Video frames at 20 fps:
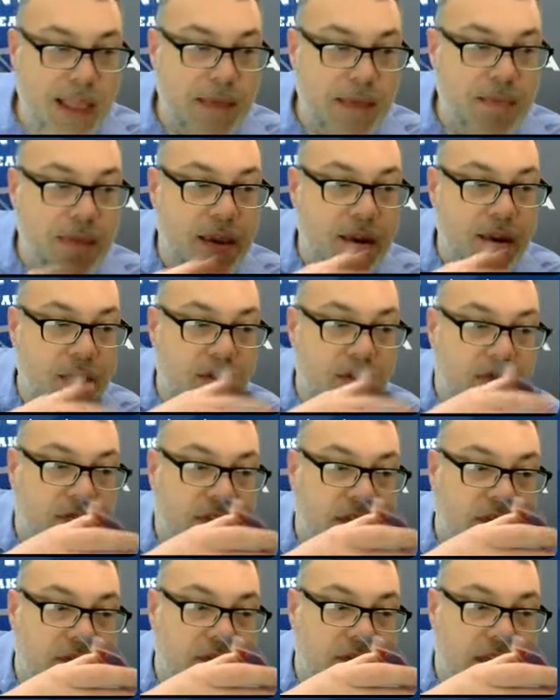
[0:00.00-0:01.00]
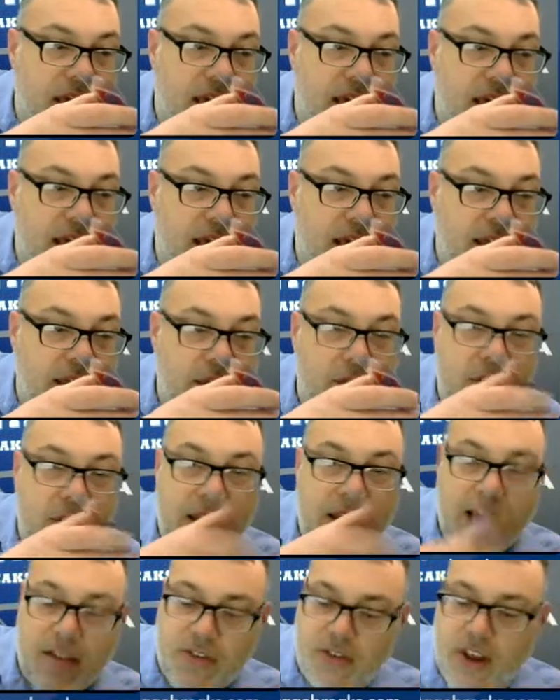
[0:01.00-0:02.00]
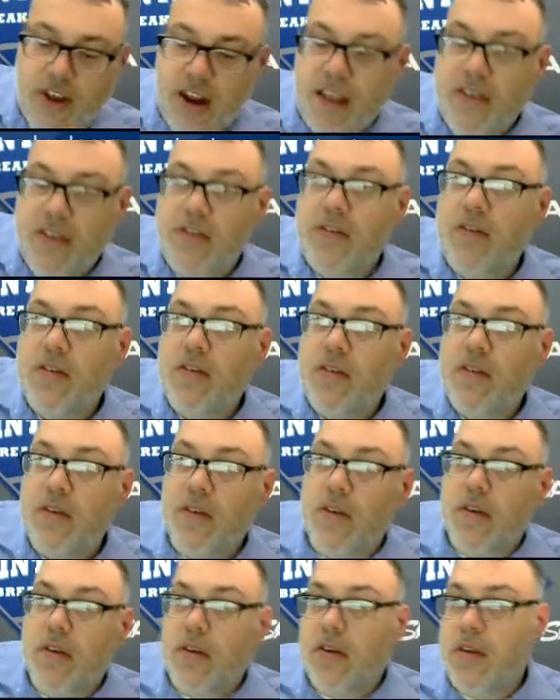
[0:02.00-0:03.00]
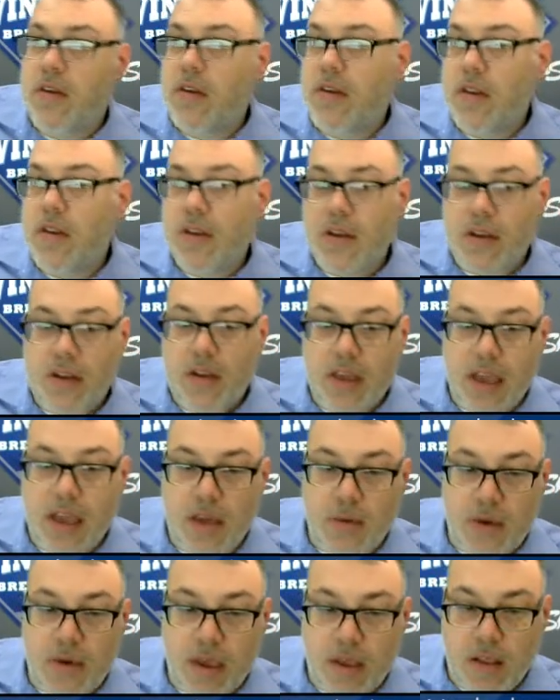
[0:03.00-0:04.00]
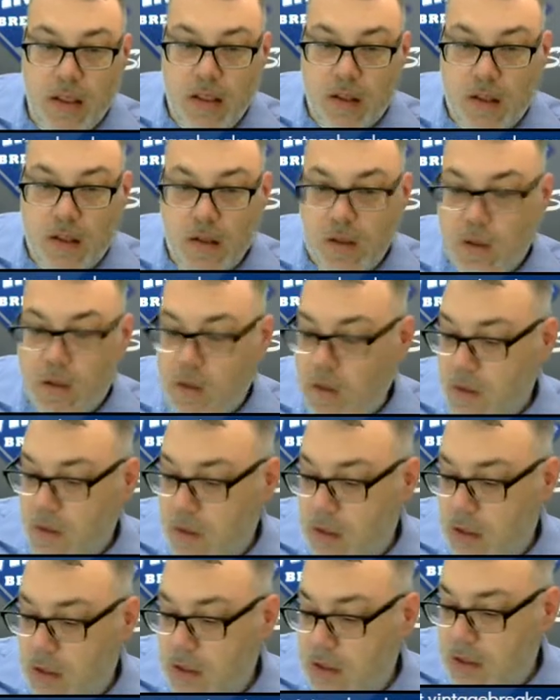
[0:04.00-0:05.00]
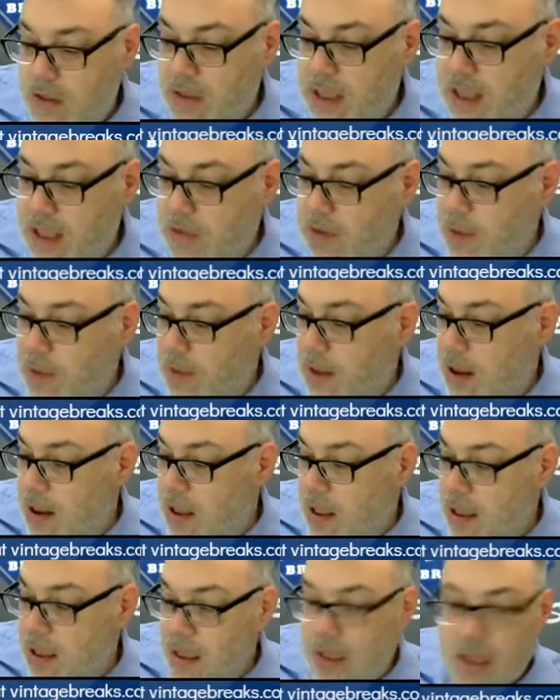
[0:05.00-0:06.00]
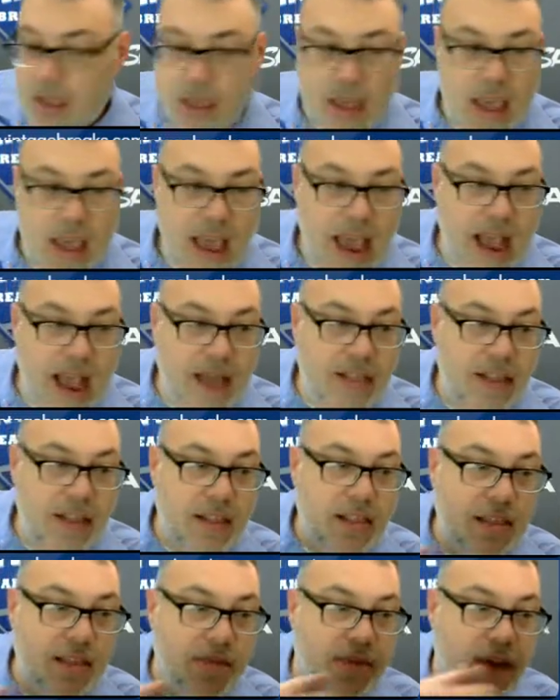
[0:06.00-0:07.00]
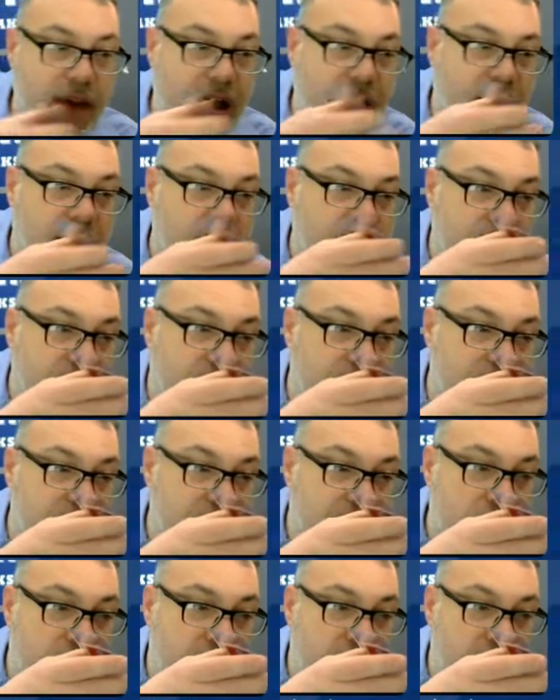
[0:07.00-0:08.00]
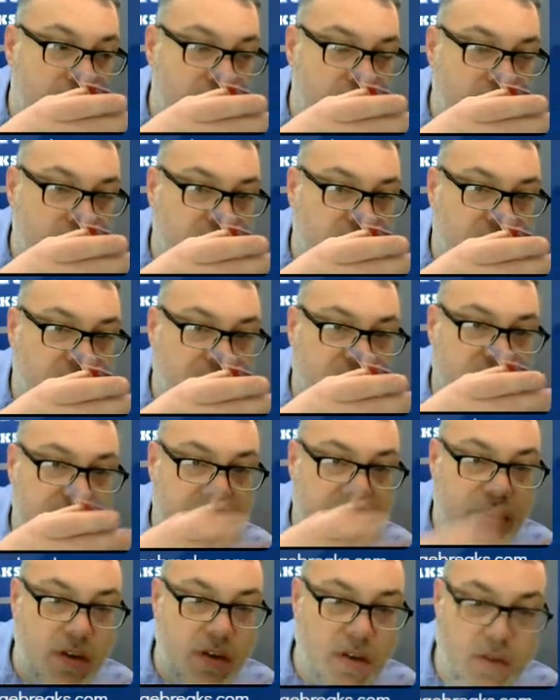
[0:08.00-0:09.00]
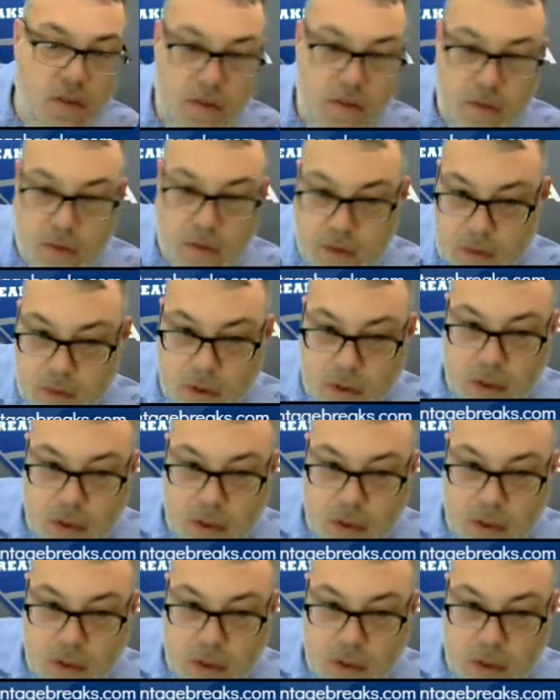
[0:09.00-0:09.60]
Bill Lane Beer, Stephen K. What do you got, Chinese? Can't wait. Yeah, that's what I meant. Alan Lavelle from Manuel, 62.